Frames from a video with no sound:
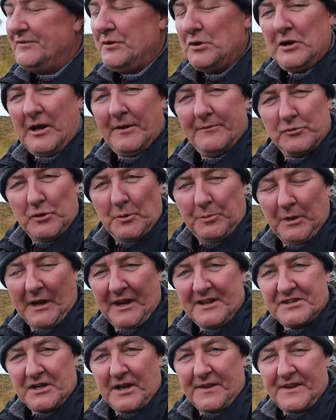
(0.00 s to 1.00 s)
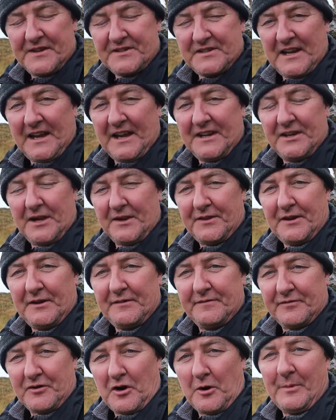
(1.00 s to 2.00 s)
if you come to a place like this and get
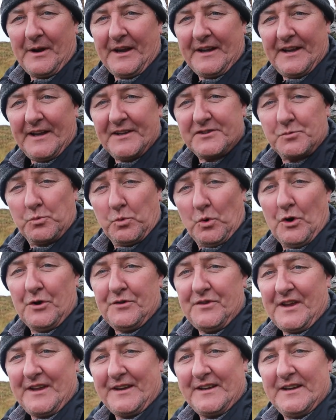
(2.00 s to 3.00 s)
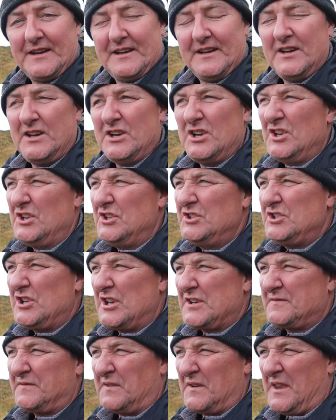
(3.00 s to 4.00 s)
nothing from it it's worth it
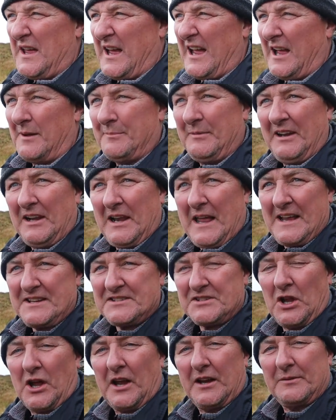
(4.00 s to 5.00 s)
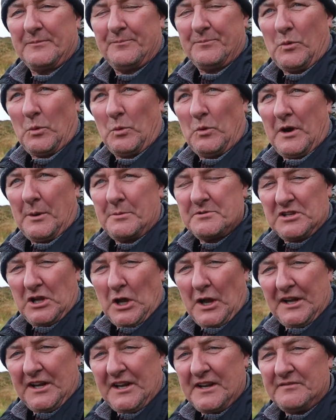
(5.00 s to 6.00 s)
just for that I mean last night while I was
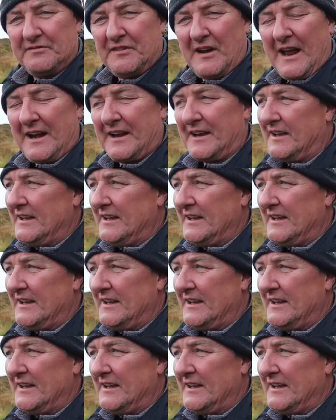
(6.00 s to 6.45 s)
lying in the van